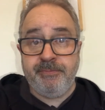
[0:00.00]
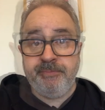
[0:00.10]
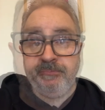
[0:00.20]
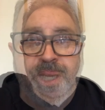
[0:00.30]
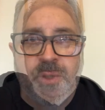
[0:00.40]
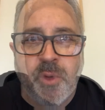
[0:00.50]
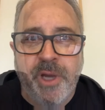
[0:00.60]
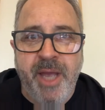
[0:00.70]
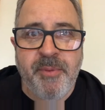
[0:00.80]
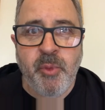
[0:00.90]
So here's what
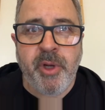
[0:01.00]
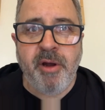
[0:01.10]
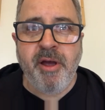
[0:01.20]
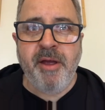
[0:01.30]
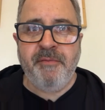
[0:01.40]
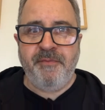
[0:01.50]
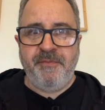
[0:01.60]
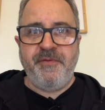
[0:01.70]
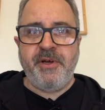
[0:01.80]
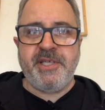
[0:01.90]
happened when I
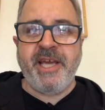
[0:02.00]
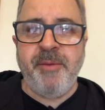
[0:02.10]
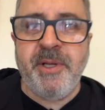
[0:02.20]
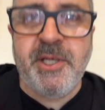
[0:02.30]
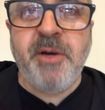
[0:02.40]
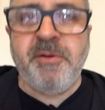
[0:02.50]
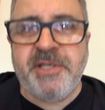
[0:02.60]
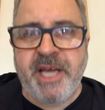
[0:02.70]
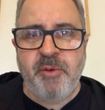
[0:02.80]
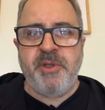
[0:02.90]
first came into
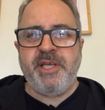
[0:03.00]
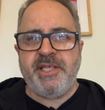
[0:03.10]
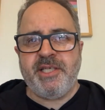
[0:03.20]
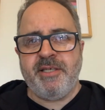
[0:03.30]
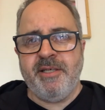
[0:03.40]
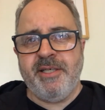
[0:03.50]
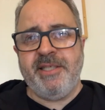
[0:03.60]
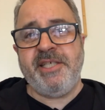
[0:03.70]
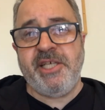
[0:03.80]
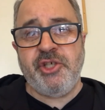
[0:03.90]
contact with this
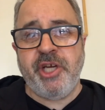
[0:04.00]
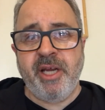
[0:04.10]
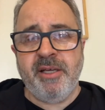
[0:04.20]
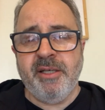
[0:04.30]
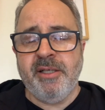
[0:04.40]
teaching.